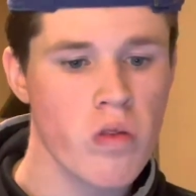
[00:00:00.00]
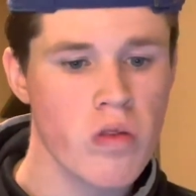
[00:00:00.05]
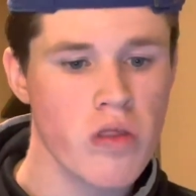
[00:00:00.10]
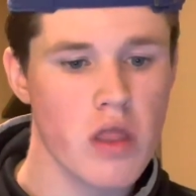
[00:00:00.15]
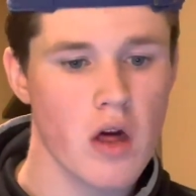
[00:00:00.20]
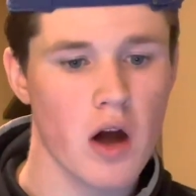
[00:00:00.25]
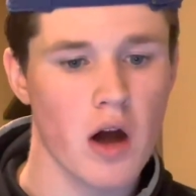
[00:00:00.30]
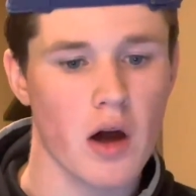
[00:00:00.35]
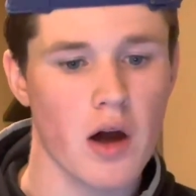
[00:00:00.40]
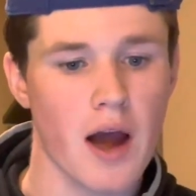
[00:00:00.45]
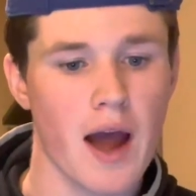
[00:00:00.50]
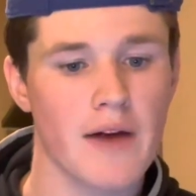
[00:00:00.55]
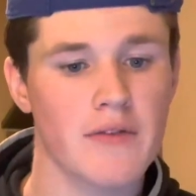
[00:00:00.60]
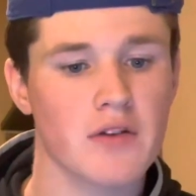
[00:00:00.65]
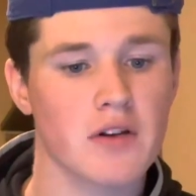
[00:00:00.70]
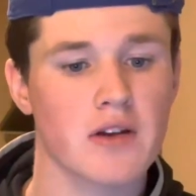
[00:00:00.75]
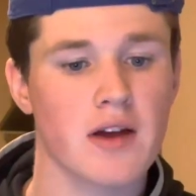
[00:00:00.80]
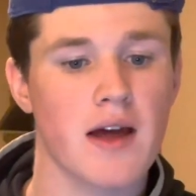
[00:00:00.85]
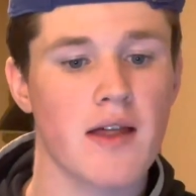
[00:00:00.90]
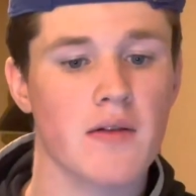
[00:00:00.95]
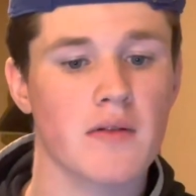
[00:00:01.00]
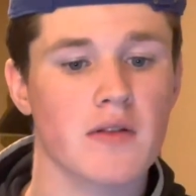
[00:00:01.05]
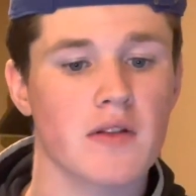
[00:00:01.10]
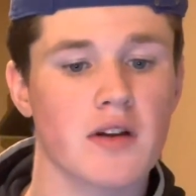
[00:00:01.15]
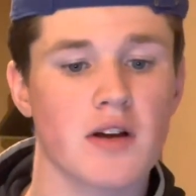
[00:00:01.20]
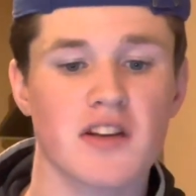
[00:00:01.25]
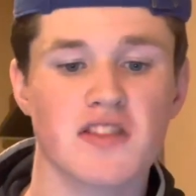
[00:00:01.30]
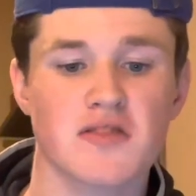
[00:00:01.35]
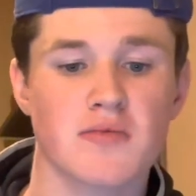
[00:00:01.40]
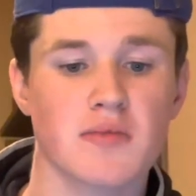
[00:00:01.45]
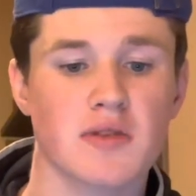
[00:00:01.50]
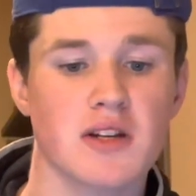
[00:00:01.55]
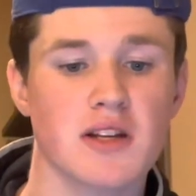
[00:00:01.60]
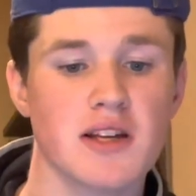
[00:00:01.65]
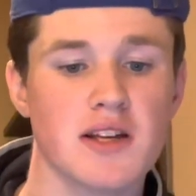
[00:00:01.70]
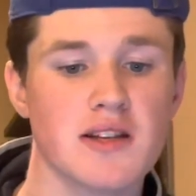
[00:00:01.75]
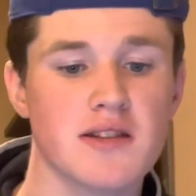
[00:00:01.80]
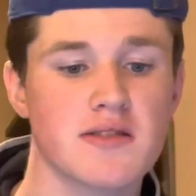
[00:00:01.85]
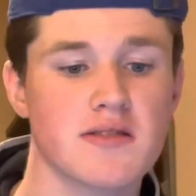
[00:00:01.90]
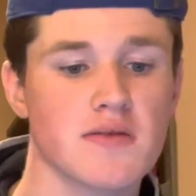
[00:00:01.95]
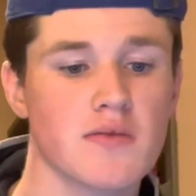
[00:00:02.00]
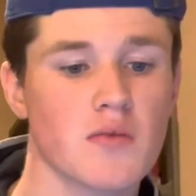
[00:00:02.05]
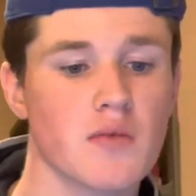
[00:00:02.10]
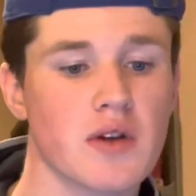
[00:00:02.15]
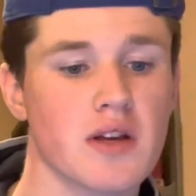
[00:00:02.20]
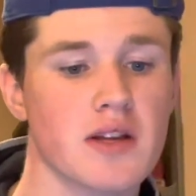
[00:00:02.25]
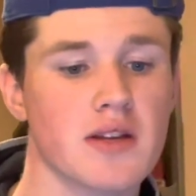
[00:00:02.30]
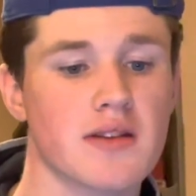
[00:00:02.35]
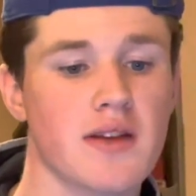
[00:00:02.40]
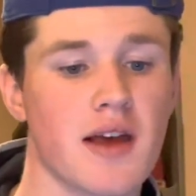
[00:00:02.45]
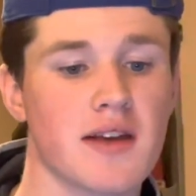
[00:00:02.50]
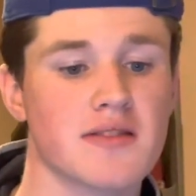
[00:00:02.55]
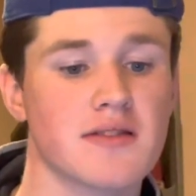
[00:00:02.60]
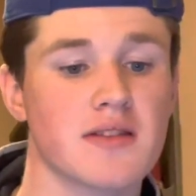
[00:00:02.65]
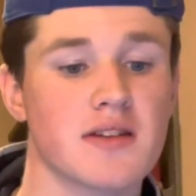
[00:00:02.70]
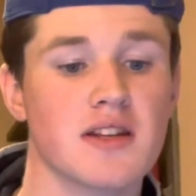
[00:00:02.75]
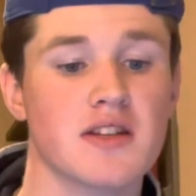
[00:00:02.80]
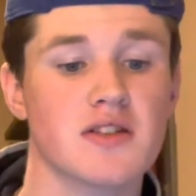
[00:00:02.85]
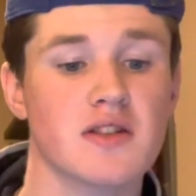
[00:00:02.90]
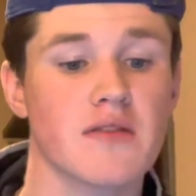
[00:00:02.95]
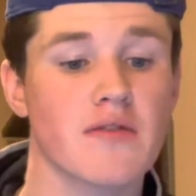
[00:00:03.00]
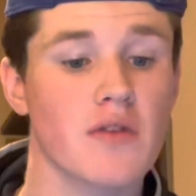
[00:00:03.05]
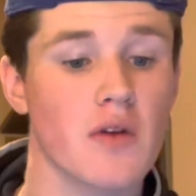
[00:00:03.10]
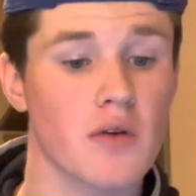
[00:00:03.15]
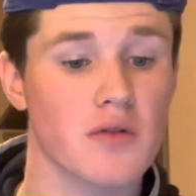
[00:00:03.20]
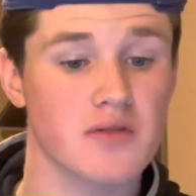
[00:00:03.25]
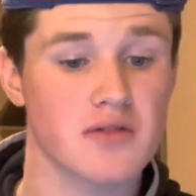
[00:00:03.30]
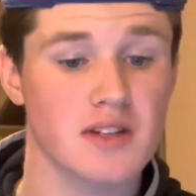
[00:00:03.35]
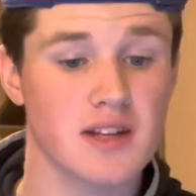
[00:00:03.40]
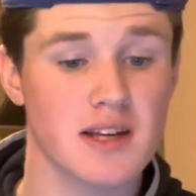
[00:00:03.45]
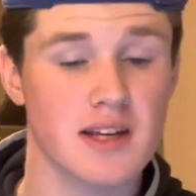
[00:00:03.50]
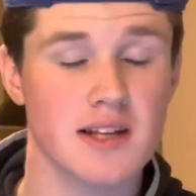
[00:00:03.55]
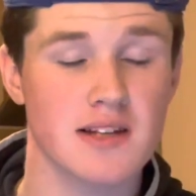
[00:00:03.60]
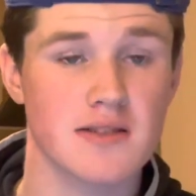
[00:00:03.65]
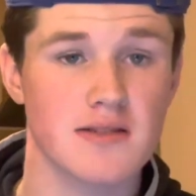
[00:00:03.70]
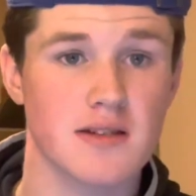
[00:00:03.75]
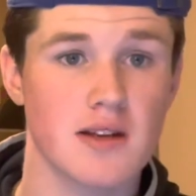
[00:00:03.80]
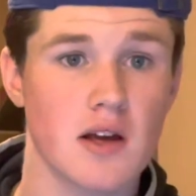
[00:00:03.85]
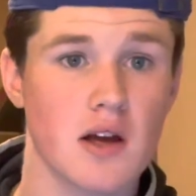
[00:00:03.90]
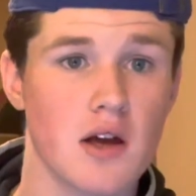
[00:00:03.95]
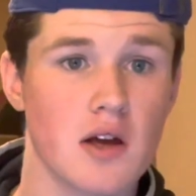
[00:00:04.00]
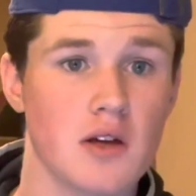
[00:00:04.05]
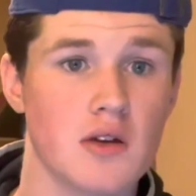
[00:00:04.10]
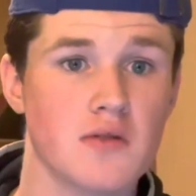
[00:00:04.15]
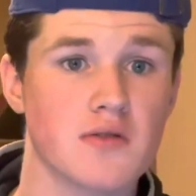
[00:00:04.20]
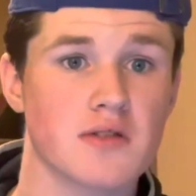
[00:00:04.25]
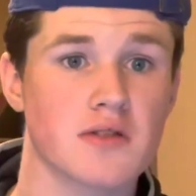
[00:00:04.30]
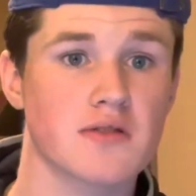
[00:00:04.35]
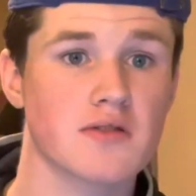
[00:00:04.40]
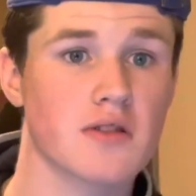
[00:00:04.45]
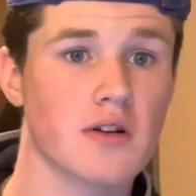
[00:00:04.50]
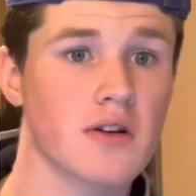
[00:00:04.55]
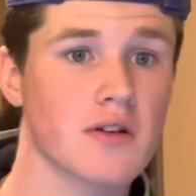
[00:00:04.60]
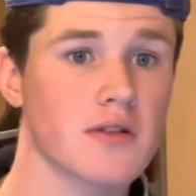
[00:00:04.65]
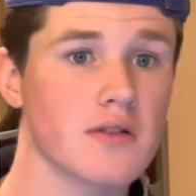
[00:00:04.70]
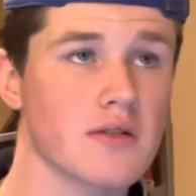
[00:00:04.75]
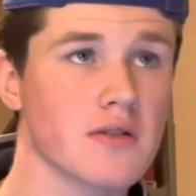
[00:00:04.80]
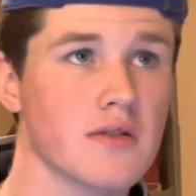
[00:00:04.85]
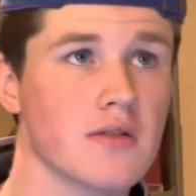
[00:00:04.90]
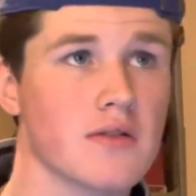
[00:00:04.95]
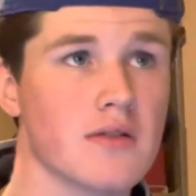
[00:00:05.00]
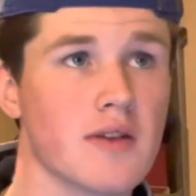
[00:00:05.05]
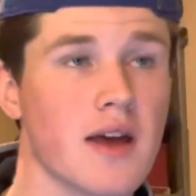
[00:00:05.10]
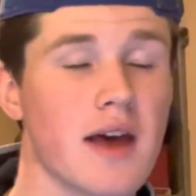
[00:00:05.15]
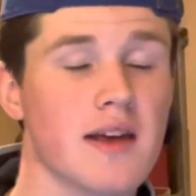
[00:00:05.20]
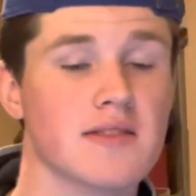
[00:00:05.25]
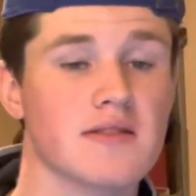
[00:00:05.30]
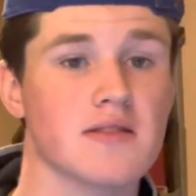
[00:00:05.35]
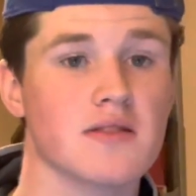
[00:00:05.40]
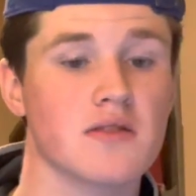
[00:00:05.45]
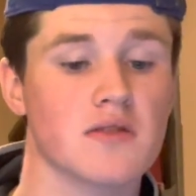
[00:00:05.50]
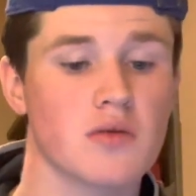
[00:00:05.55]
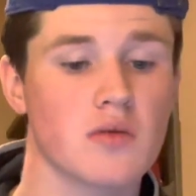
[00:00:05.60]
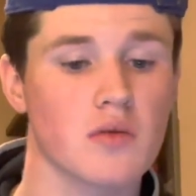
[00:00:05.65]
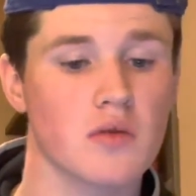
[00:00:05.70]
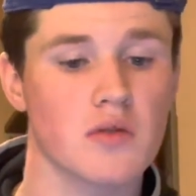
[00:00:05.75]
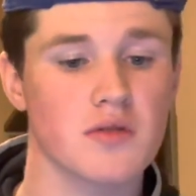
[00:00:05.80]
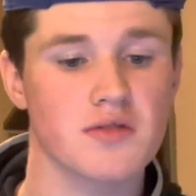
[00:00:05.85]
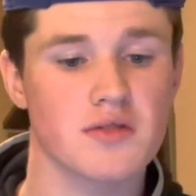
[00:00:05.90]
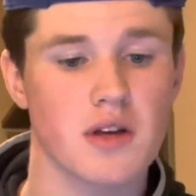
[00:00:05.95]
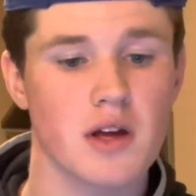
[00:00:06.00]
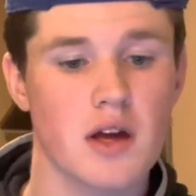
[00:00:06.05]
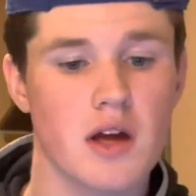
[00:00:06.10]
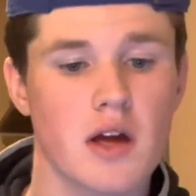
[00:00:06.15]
After gathering the customer needs, we tested each of those needs using certain tests and tools,